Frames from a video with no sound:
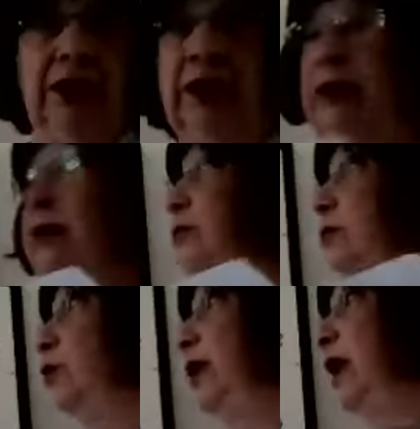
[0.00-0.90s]
didn't,
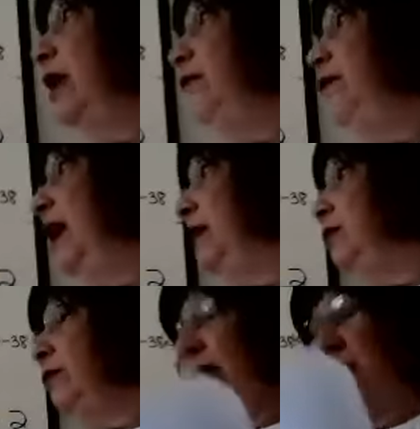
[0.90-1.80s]
so we can't
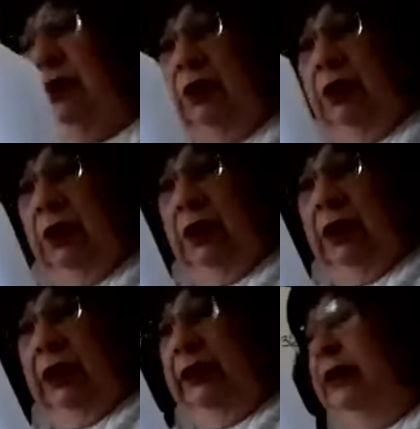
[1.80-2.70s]
factor it.
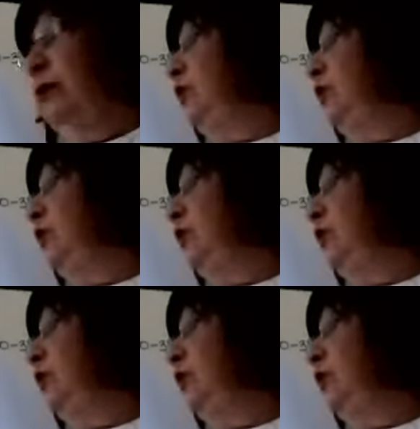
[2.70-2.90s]
Now